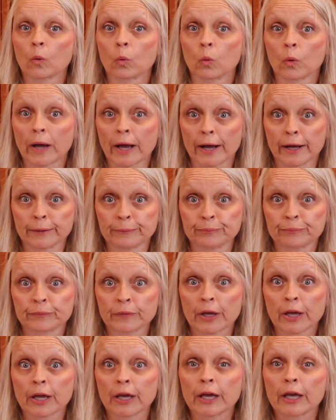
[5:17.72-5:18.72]
Well,
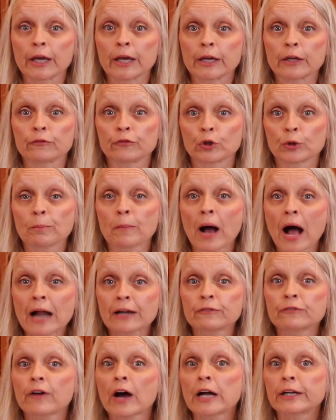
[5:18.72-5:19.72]
if your
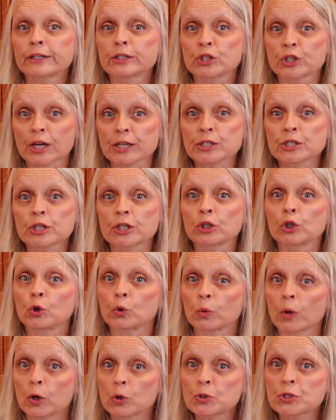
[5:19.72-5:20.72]
modified adjusted
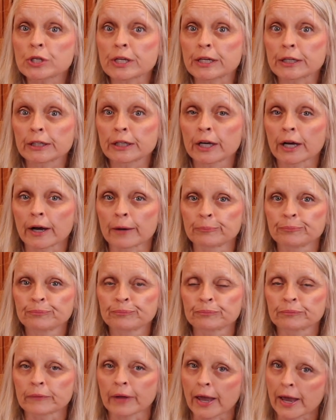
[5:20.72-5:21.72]
gross income,
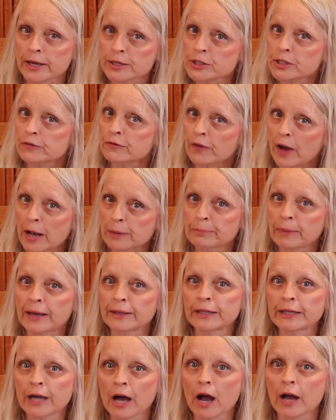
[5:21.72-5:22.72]
as defined
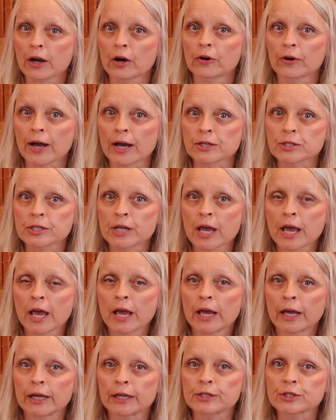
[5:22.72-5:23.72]
by the I R S,
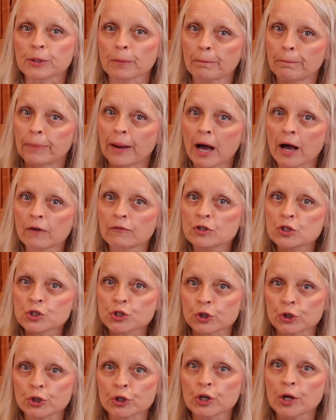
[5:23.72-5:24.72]
is above a
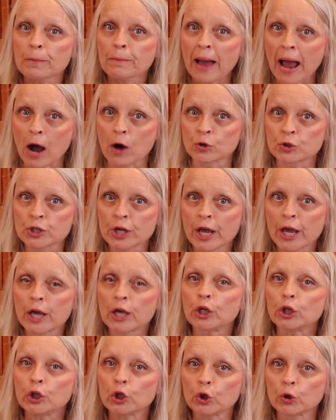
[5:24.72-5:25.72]
certain amount,
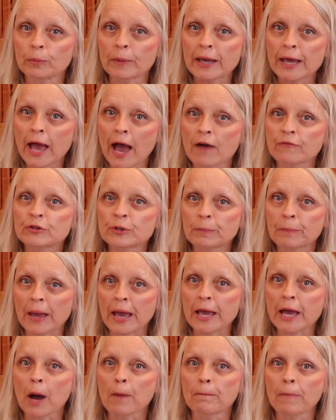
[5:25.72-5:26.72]
you may have to
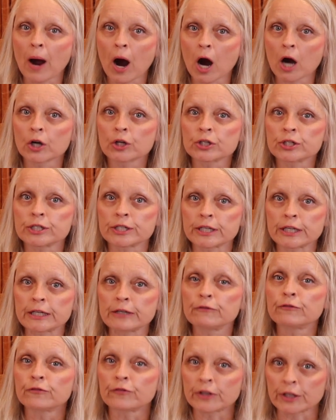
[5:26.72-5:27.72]
pay a Part
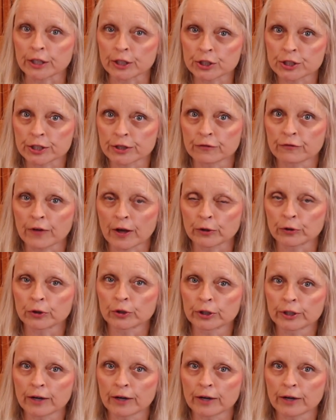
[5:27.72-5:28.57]
D fee to the federal